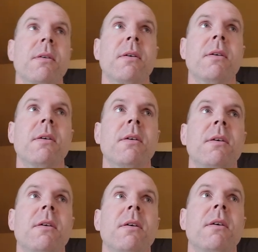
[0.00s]

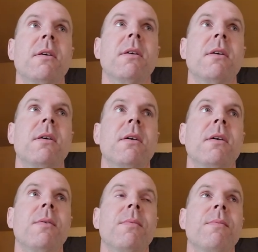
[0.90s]

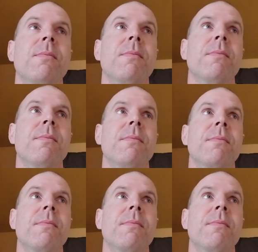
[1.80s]
Nothing is said.